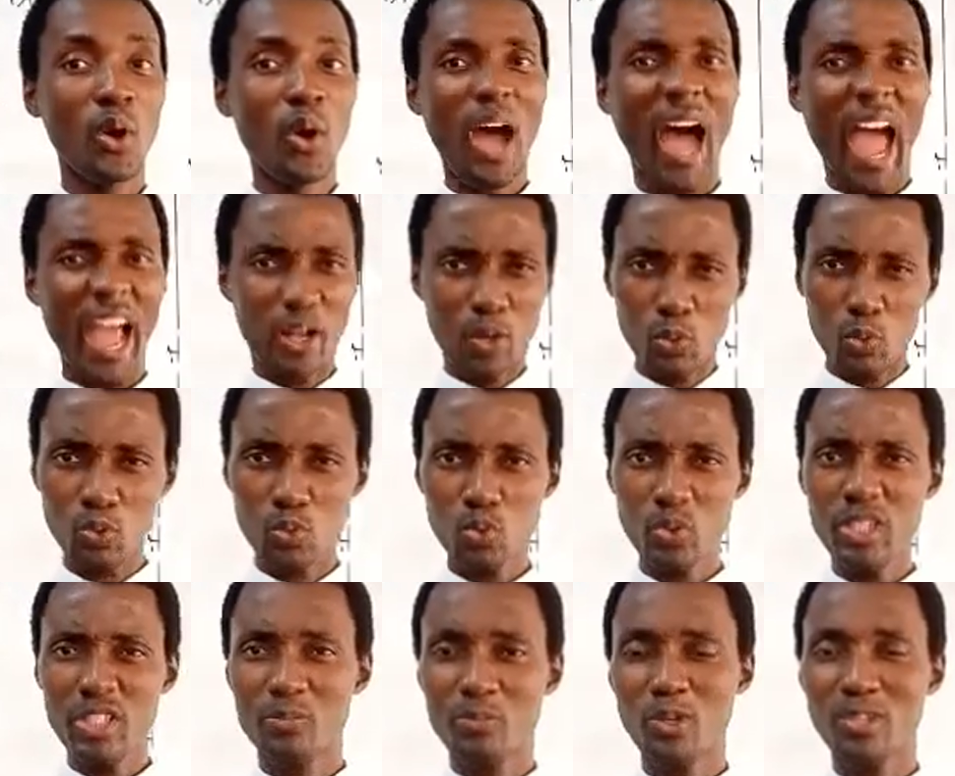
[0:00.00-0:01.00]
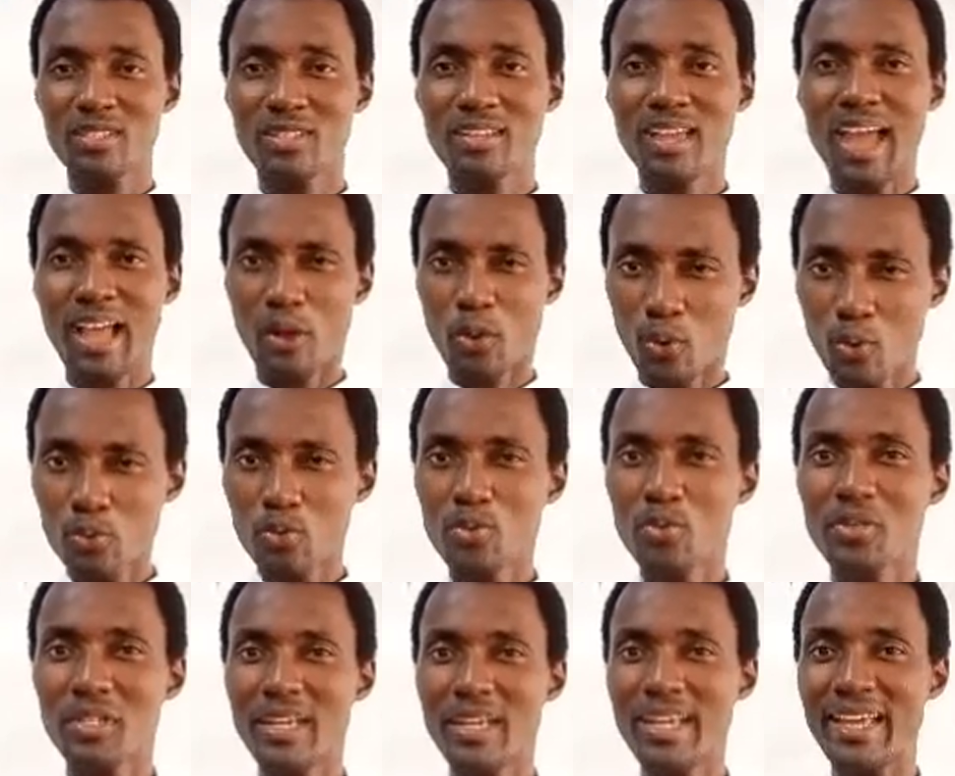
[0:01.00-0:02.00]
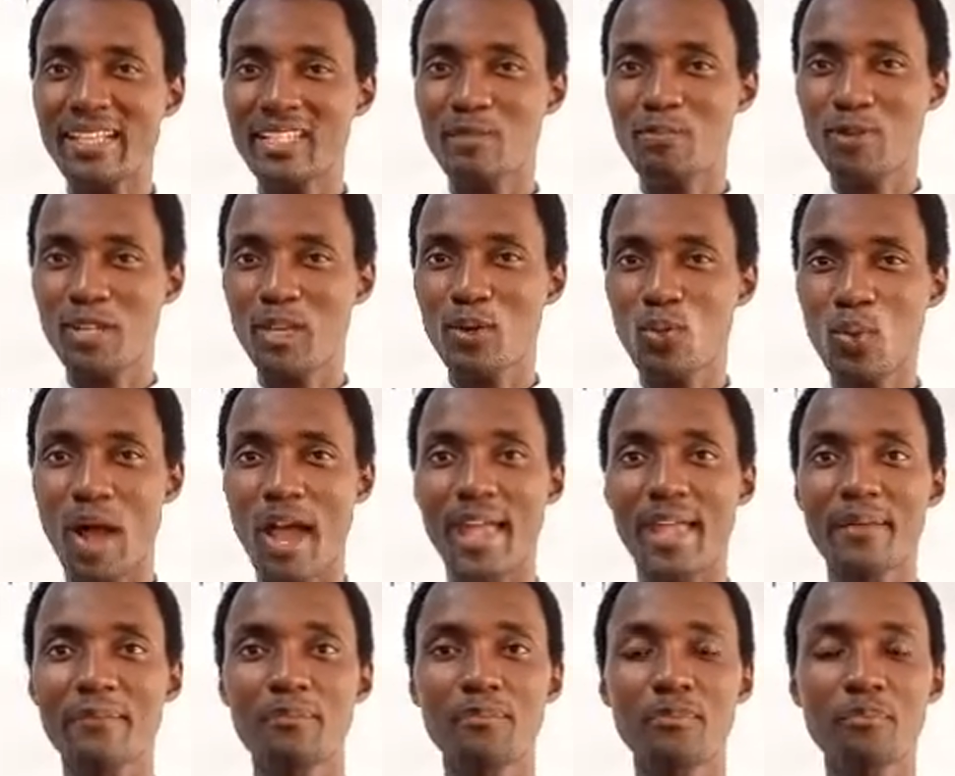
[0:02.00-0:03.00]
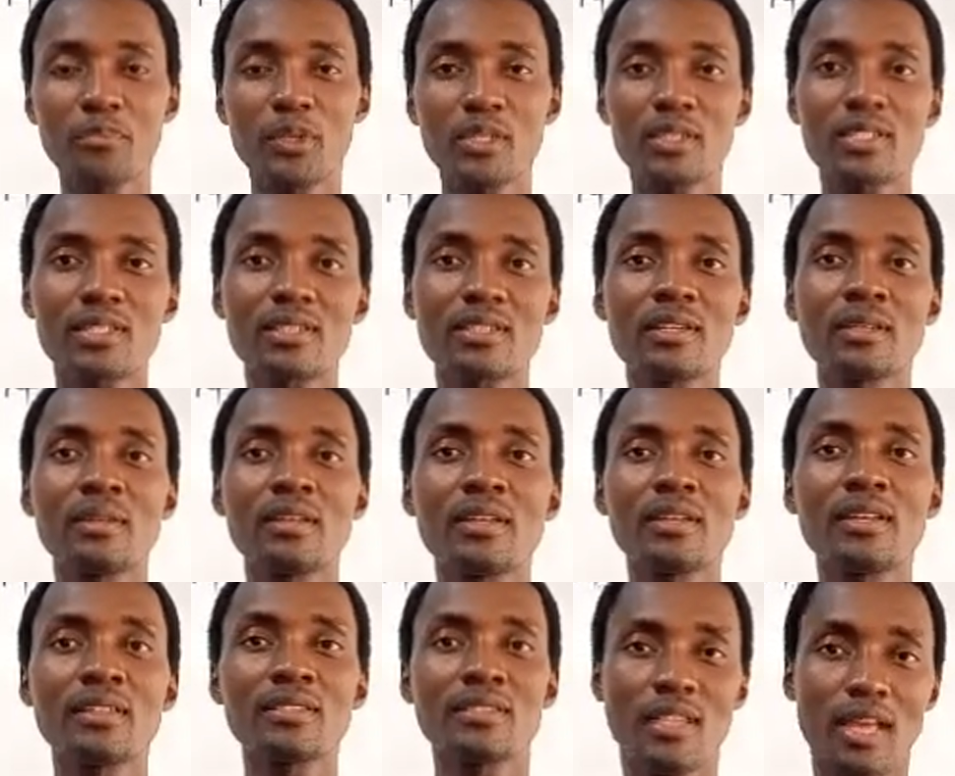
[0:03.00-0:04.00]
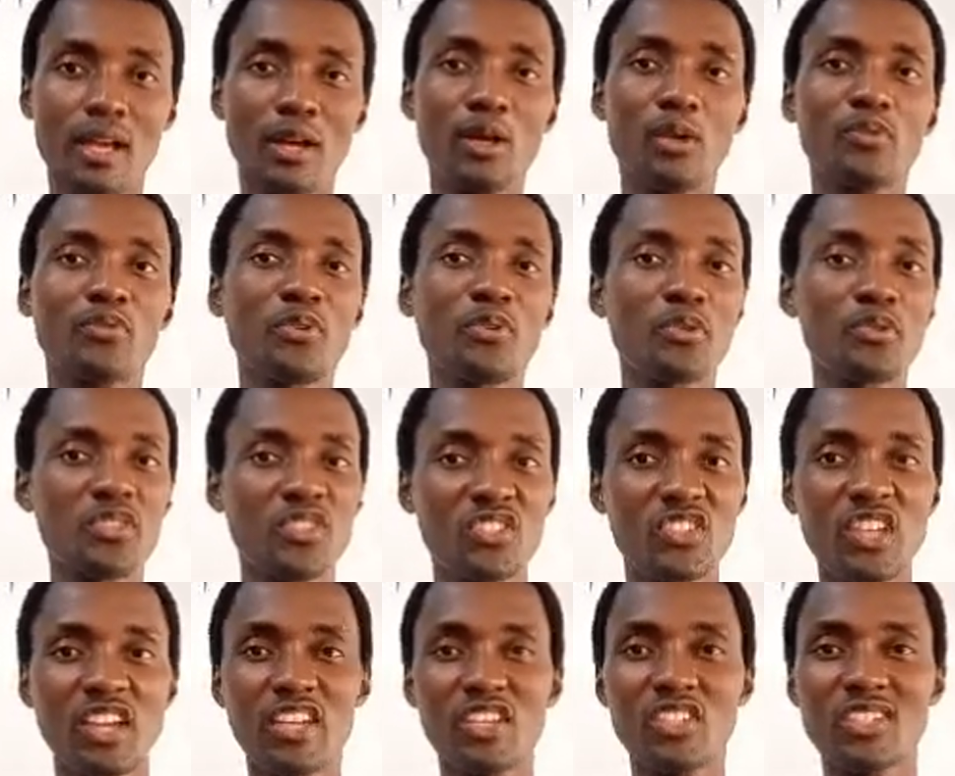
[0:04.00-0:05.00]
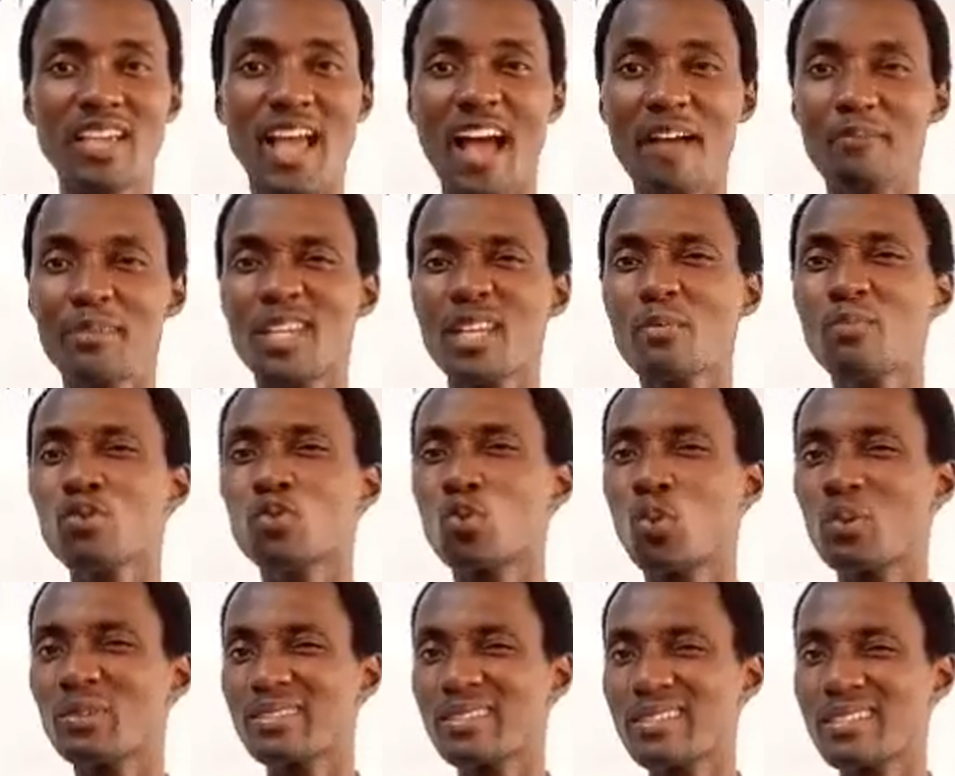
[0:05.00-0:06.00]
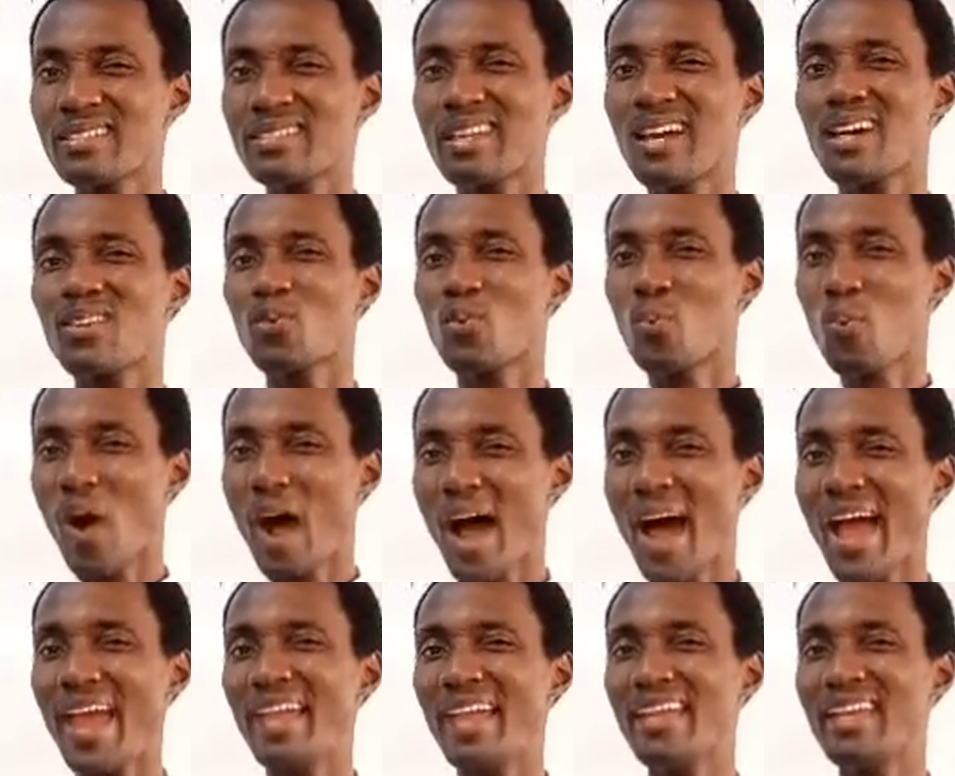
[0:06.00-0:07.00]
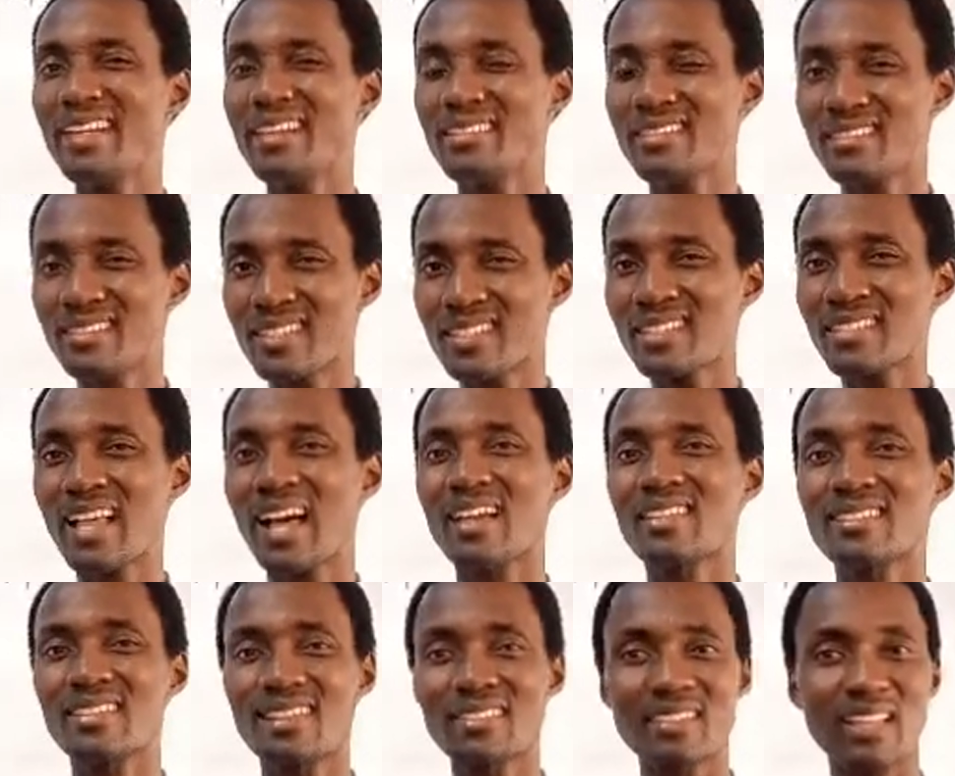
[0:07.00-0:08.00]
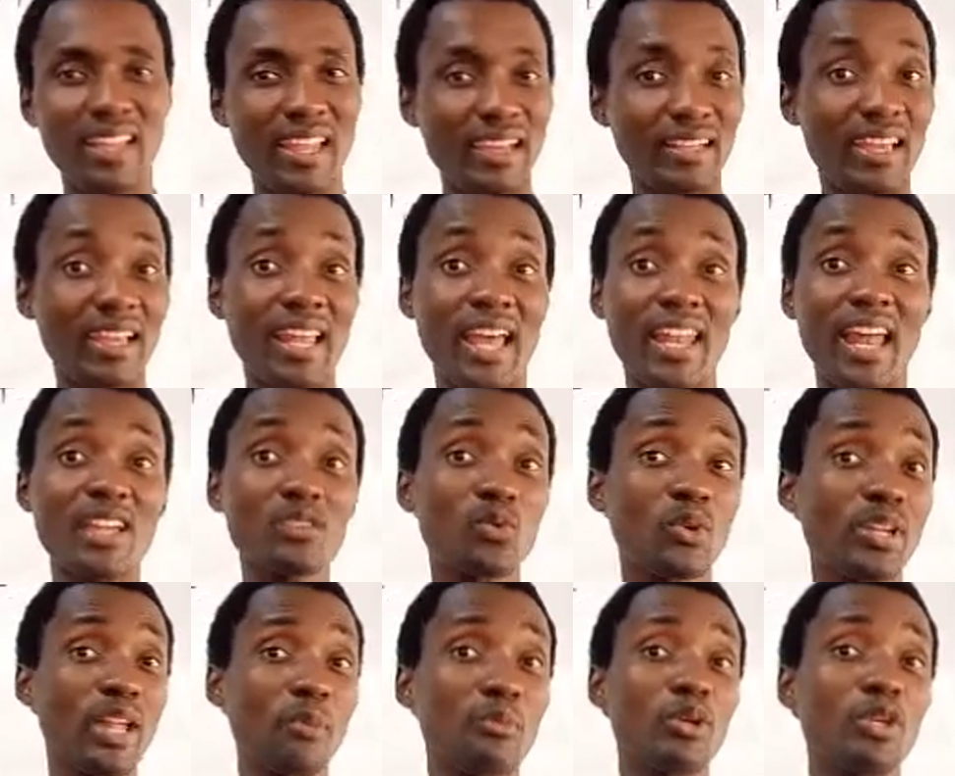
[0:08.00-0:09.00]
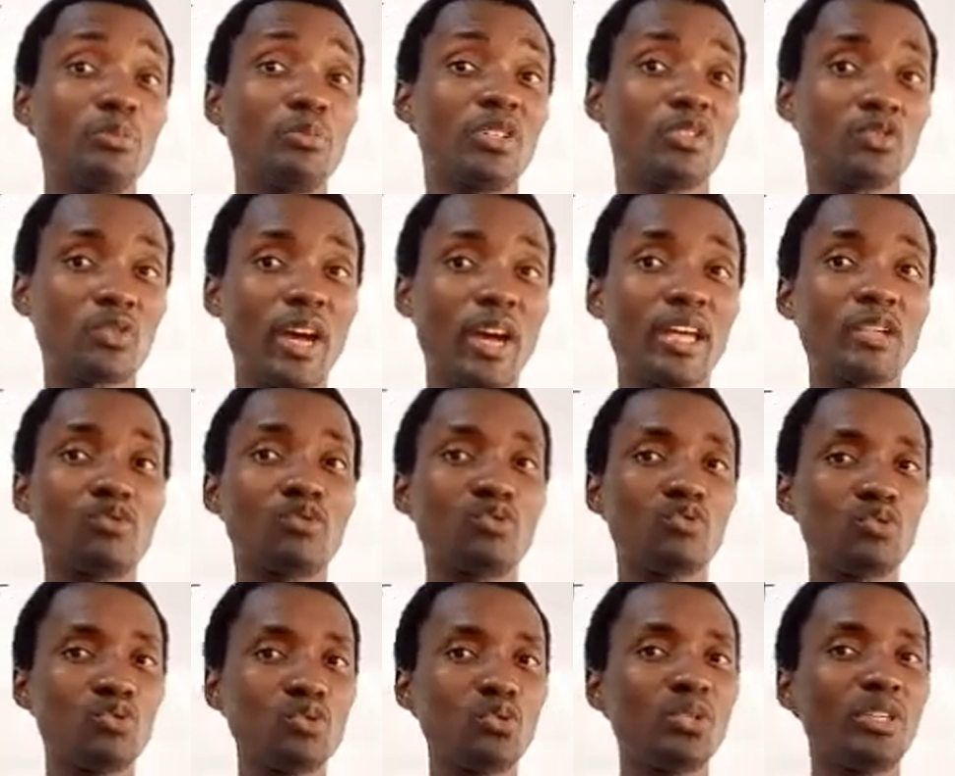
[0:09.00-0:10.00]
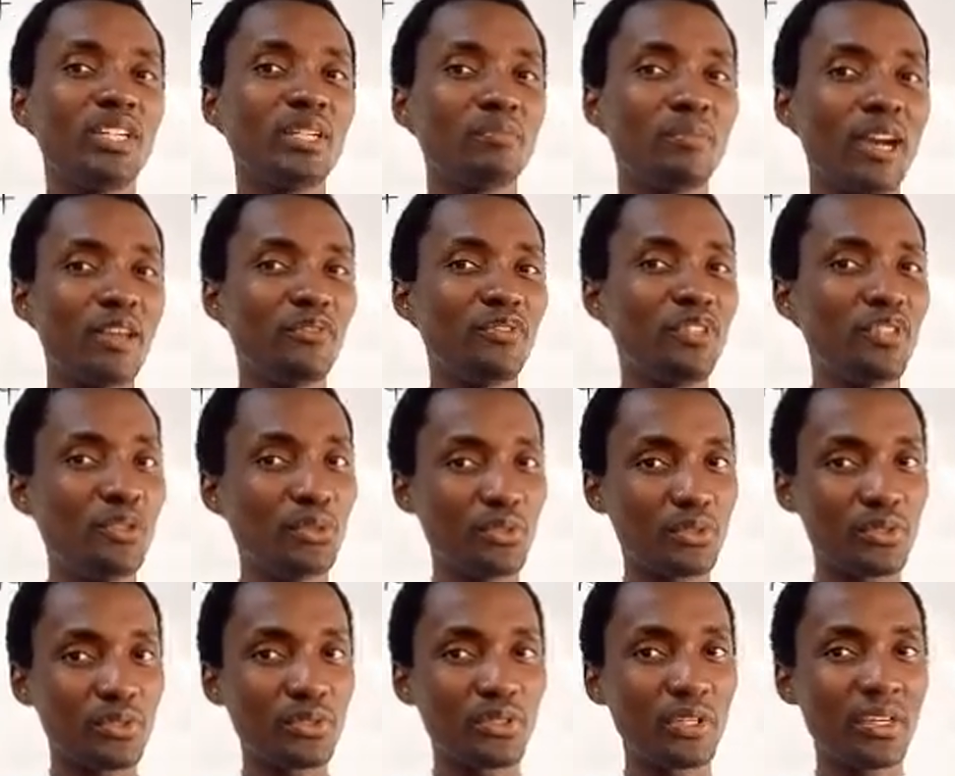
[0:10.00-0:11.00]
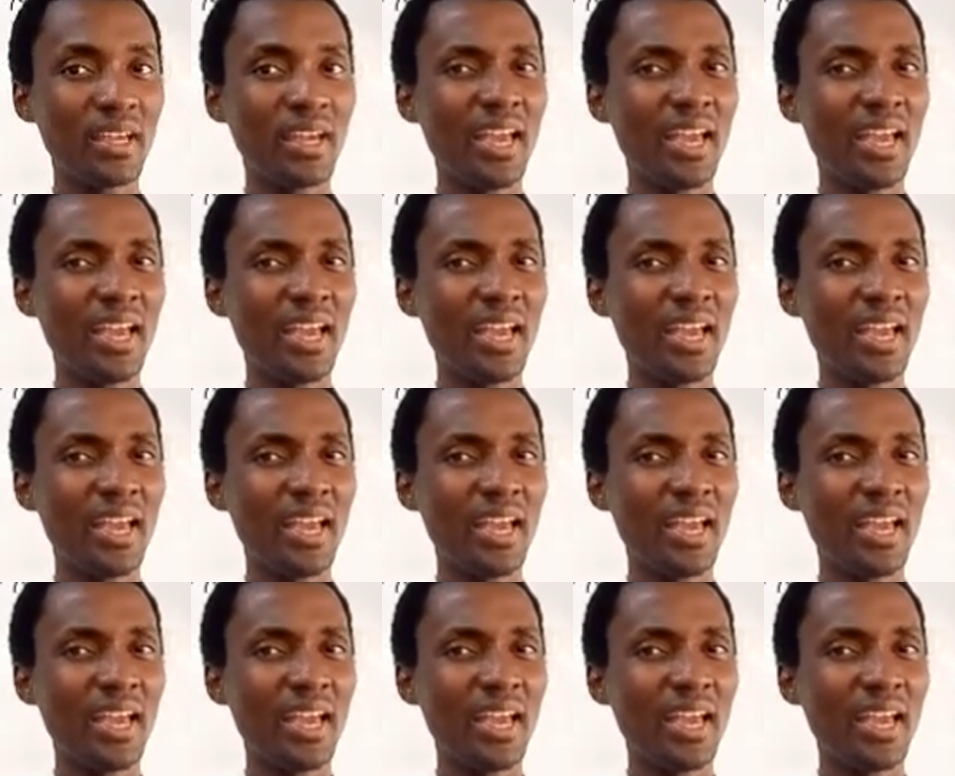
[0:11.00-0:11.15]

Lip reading: I could do it, but I couldn't really explain why. But thank God for research, I've been able to understand why these answers are like that, and that's what I'm going to be trying to do in my videos.